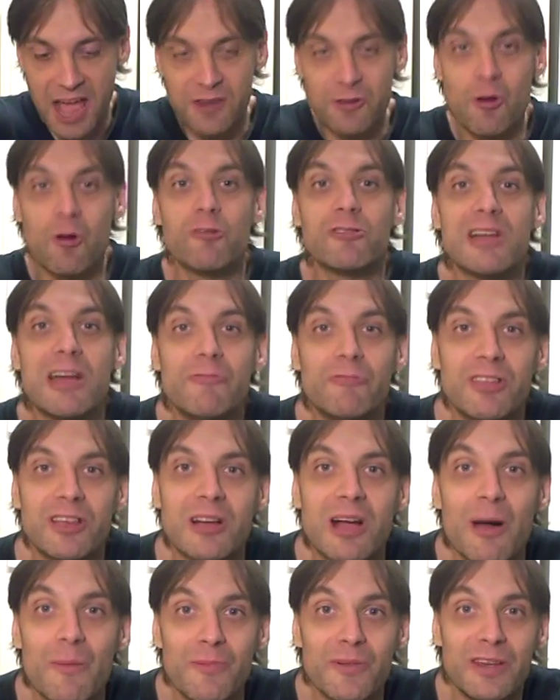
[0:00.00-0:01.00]
and you're okay with the
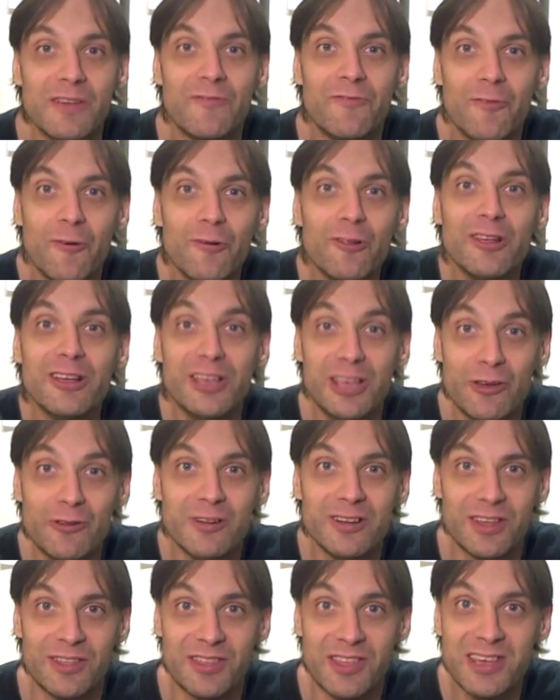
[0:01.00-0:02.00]
company fooling you
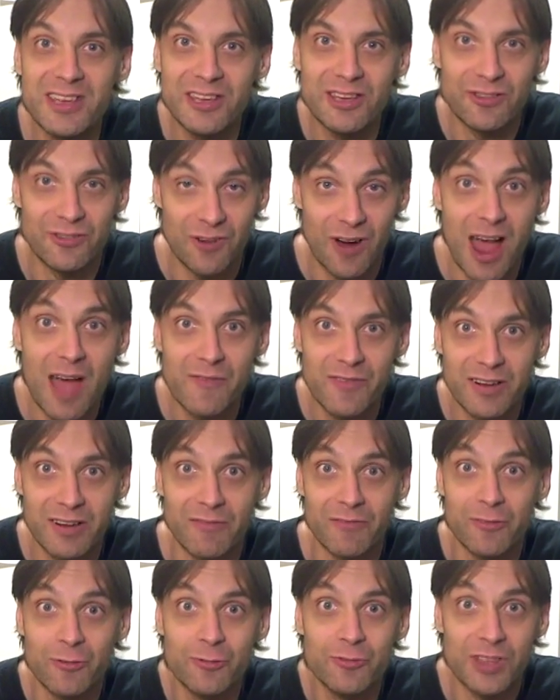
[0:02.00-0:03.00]
into thinking you're having a
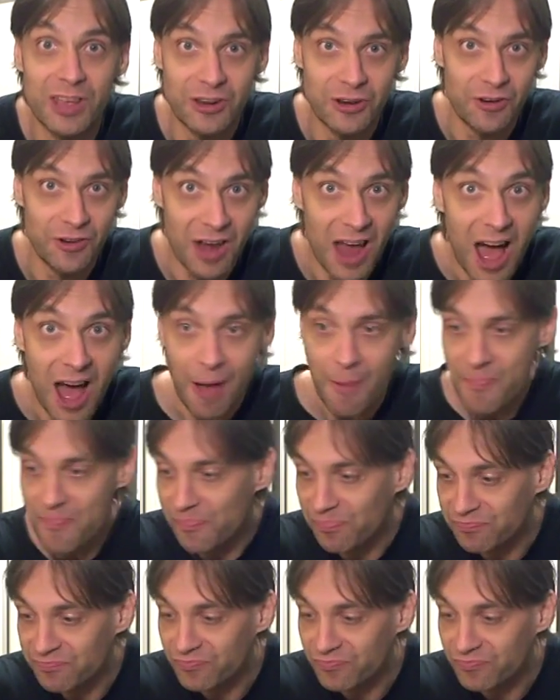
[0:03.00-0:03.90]
food that you're not.